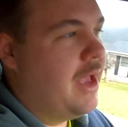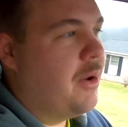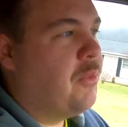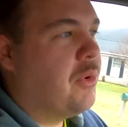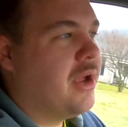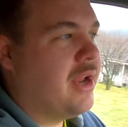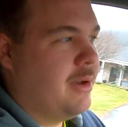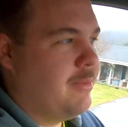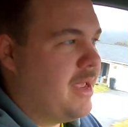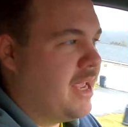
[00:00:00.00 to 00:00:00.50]
Yeah,
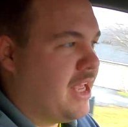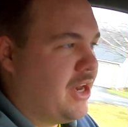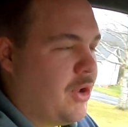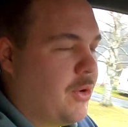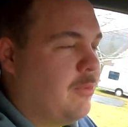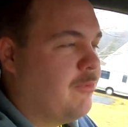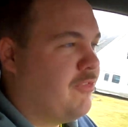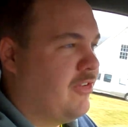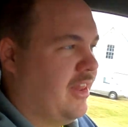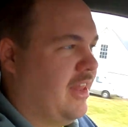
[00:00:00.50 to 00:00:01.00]
we're gonna make
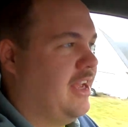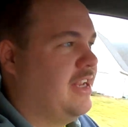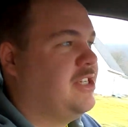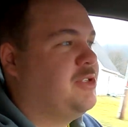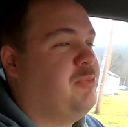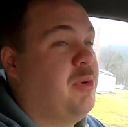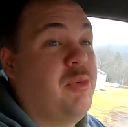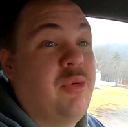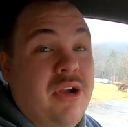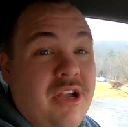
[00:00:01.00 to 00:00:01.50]
it home for
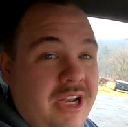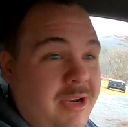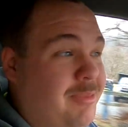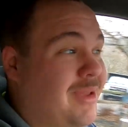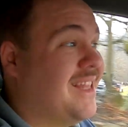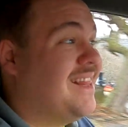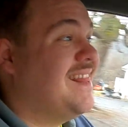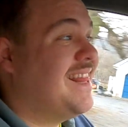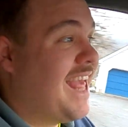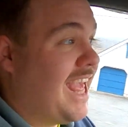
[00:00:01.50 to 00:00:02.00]
lunch, but we're
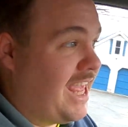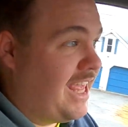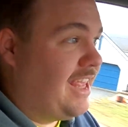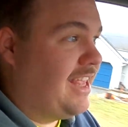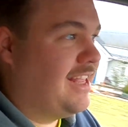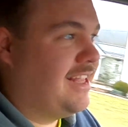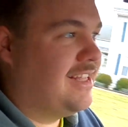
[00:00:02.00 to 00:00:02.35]
gonna be late.